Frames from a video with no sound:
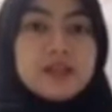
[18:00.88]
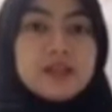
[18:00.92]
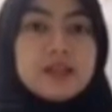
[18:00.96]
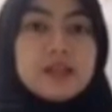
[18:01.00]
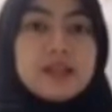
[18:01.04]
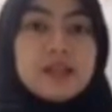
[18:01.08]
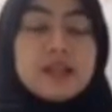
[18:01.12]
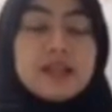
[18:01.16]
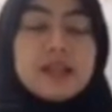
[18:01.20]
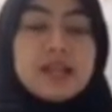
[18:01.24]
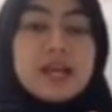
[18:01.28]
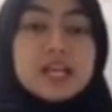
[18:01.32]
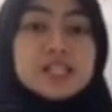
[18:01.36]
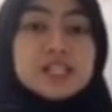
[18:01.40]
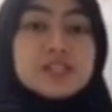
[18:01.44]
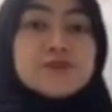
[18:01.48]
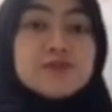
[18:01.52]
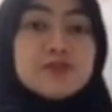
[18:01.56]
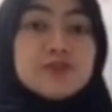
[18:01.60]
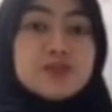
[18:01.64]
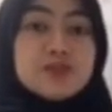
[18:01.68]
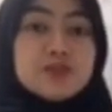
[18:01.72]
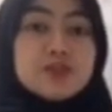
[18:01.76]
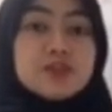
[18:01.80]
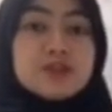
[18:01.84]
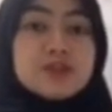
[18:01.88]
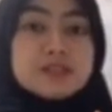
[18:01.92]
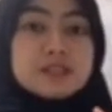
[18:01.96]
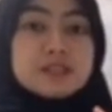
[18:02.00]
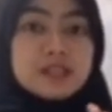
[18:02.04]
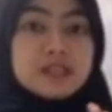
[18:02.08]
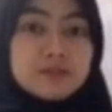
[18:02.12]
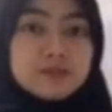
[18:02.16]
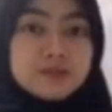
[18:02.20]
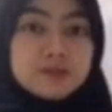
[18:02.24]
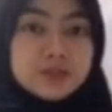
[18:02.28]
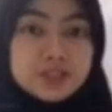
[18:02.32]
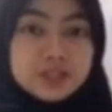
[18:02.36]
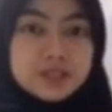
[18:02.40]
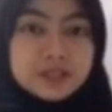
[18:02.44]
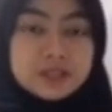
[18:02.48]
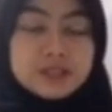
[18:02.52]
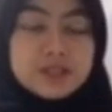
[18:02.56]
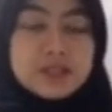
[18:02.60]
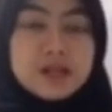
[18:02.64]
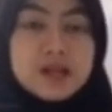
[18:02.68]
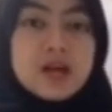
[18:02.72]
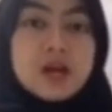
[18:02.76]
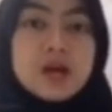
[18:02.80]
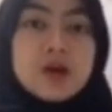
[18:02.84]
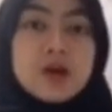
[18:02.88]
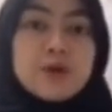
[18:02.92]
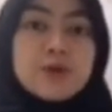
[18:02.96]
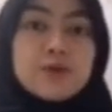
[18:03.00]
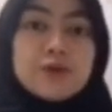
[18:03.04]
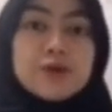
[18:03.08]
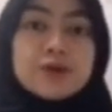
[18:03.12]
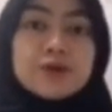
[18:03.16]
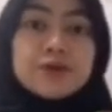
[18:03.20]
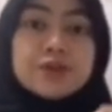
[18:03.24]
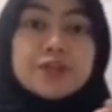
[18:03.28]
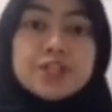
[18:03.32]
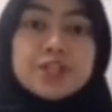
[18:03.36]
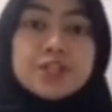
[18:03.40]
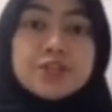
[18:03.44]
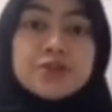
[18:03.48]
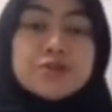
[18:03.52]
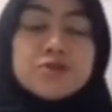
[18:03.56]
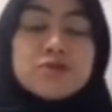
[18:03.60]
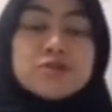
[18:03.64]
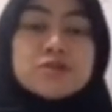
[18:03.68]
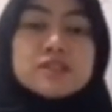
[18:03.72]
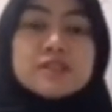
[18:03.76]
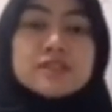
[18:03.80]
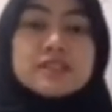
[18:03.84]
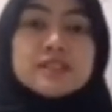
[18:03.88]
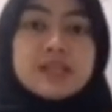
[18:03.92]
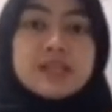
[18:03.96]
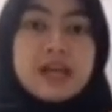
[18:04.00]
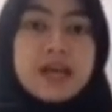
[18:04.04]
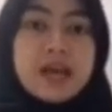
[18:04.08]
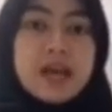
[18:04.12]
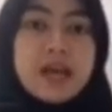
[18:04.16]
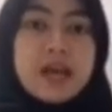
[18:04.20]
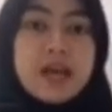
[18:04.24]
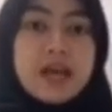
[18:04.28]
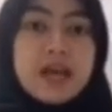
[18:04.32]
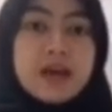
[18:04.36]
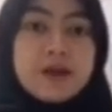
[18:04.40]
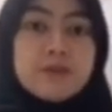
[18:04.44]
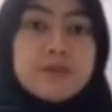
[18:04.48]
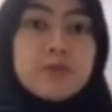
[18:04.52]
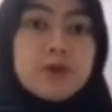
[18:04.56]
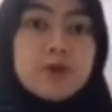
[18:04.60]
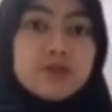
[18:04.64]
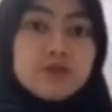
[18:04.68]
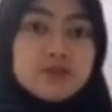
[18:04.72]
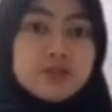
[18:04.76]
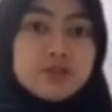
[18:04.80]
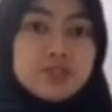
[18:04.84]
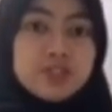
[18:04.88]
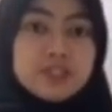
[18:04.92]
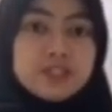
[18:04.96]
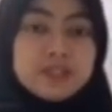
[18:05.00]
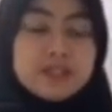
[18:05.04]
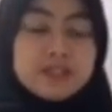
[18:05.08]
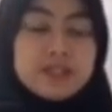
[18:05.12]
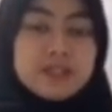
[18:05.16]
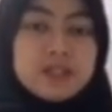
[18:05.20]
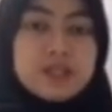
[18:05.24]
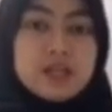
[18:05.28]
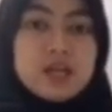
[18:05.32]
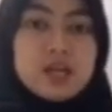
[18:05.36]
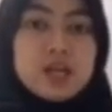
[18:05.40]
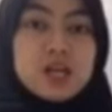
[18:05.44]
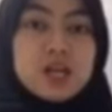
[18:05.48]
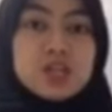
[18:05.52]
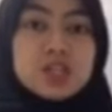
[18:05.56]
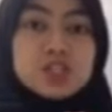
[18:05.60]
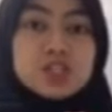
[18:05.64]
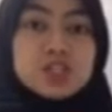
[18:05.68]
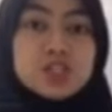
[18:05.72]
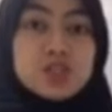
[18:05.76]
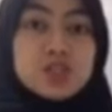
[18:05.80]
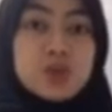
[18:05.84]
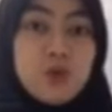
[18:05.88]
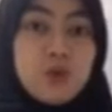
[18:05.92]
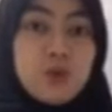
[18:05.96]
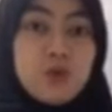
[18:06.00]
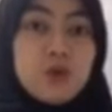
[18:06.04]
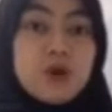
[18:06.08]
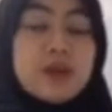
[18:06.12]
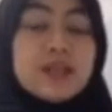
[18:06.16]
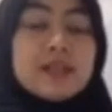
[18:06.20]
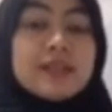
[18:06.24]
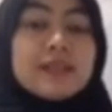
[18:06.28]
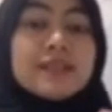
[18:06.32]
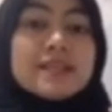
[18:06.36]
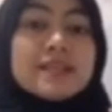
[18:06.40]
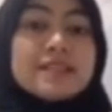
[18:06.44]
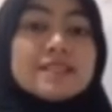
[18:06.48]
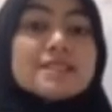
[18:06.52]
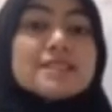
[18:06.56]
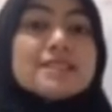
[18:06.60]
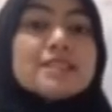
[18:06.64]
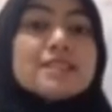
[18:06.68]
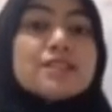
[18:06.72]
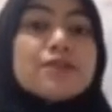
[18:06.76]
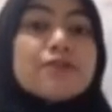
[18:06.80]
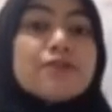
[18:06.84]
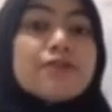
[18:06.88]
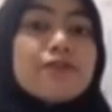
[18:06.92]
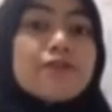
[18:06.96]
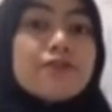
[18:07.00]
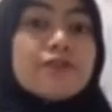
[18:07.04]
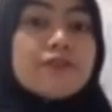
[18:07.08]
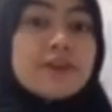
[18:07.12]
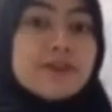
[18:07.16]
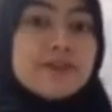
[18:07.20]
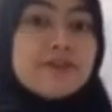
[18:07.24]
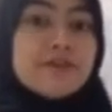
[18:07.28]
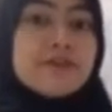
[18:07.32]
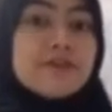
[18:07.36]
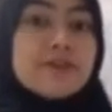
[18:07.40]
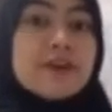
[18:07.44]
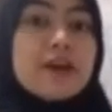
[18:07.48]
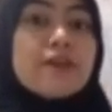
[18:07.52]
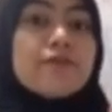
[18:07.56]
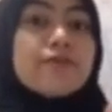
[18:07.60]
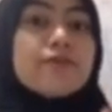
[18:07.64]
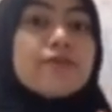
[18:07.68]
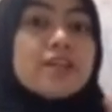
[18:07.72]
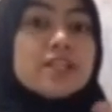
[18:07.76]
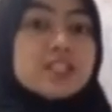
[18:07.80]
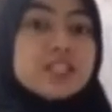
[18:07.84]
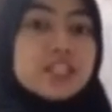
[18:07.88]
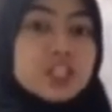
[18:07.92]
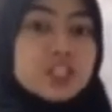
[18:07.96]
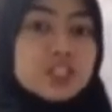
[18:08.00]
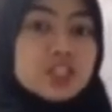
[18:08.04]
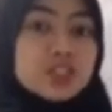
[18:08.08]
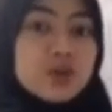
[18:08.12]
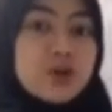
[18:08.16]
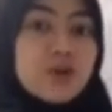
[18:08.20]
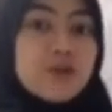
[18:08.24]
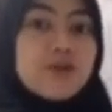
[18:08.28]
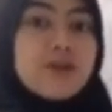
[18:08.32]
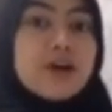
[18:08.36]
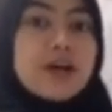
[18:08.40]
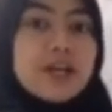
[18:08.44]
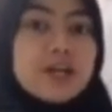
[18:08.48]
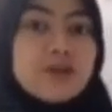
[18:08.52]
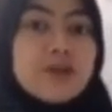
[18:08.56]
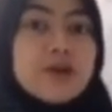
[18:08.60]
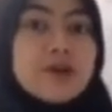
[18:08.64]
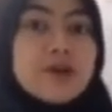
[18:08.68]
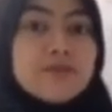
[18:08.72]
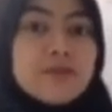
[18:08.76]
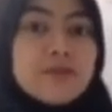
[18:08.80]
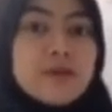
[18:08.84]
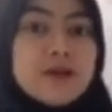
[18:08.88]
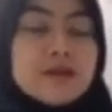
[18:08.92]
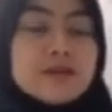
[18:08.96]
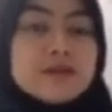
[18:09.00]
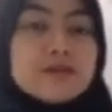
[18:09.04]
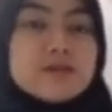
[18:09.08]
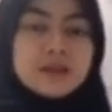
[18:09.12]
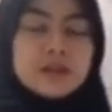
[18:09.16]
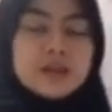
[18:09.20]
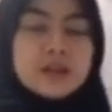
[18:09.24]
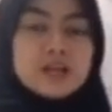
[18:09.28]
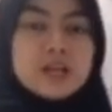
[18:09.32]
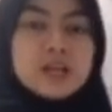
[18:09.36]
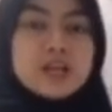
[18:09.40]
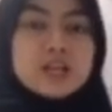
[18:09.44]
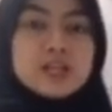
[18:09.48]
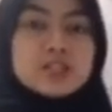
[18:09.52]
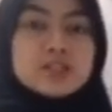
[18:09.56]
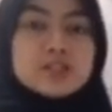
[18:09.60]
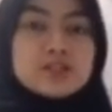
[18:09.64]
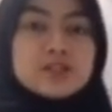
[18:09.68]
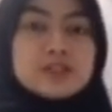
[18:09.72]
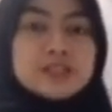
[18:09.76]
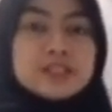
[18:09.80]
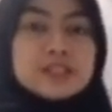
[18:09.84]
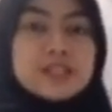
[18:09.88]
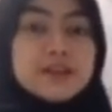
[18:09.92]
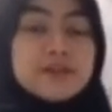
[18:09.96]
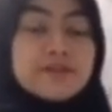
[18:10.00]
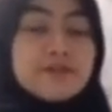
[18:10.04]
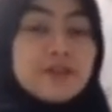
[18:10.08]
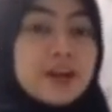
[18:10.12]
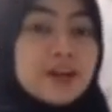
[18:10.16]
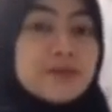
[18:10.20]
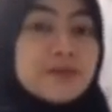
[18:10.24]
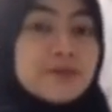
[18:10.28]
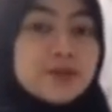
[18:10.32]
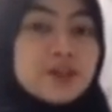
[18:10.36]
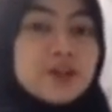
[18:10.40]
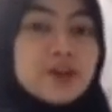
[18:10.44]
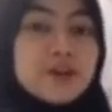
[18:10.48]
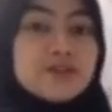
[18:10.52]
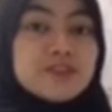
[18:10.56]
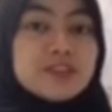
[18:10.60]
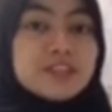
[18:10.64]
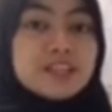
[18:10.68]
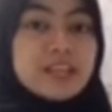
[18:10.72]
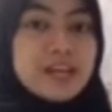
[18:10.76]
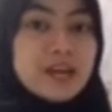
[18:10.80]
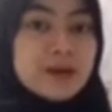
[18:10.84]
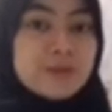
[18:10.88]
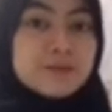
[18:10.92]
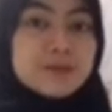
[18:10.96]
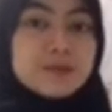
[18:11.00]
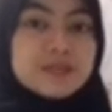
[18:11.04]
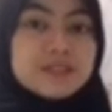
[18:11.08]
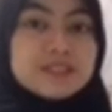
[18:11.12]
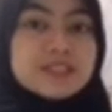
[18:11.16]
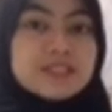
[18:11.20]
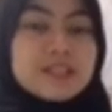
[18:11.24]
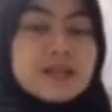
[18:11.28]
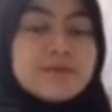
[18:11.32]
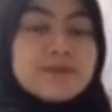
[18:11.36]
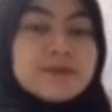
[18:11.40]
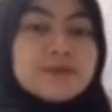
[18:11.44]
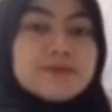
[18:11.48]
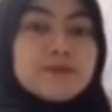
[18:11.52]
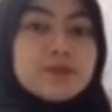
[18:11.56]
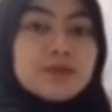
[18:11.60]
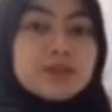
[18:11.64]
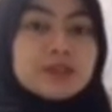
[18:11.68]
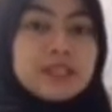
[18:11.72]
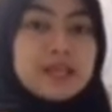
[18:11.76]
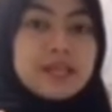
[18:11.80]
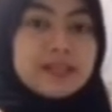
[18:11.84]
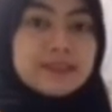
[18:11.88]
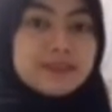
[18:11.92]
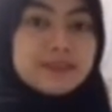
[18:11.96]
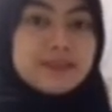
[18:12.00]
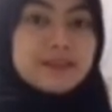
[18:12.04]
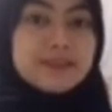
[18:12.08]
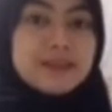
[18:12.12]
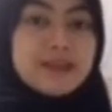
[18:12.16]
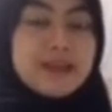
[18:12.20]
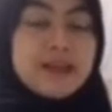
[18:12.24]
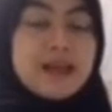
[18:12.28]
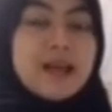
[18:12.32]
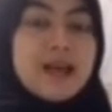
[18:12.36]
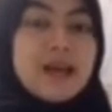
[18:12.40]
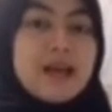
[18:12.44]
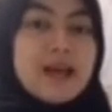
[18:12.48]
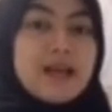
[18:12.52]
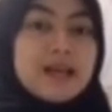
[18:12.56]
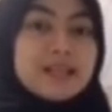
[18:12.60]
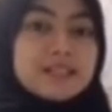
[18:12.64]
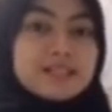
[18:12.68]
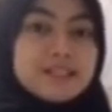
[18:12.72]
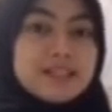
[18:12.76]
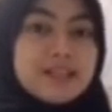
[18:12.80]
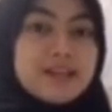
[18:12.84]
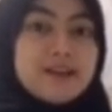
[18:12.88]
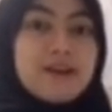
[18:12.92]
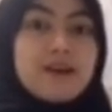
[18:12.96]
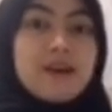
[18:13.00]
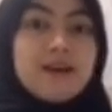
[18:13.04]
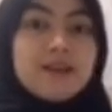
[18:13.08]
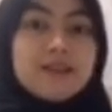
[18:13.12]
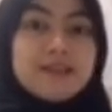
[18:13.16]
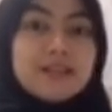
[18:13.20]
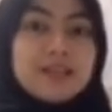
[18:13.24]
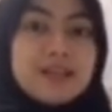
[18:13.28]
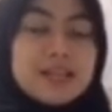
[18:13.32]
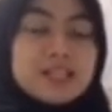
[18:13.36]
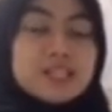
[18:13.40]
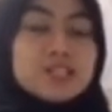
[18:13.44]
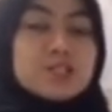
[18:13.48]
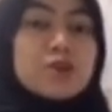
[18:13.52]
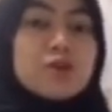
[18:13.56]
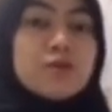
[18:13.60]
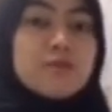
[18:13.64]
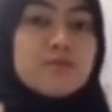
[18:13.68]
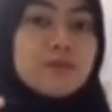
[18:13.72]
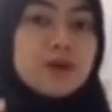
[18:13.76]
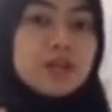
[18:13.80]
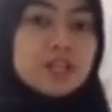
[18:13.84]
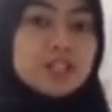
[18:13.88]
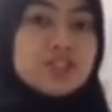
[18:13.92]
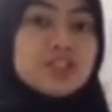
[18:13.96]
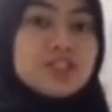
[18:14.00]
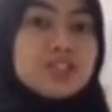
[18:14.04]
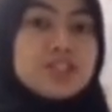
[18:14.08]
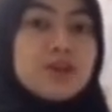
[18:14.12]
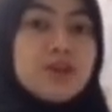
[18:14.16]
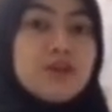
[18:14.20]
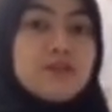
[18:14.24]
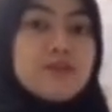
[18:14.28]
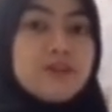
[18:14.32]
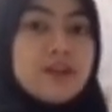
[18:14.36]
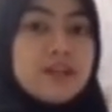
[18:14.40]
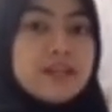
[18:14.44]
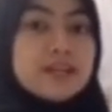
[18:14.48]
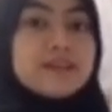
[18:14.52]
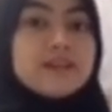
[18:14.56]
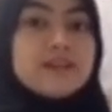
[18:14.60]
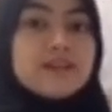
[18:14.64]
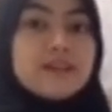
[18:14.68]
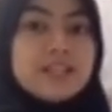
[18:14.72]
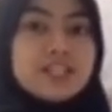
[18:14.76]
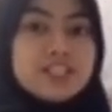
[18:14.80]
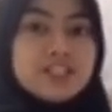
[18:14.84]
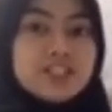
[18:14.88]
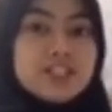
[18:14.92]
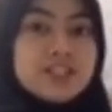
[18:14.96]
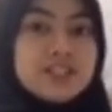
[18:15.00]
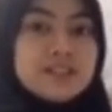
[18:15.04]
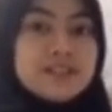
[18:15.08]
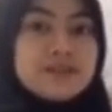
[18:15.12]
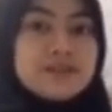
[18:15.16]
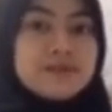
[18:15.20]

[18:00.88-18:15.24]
less fuel consumption will reduce the air pollution. So this is the fifth advantage of IIUM bus. So the environment of the campus can be protected as there are less combustion of vehicle engine,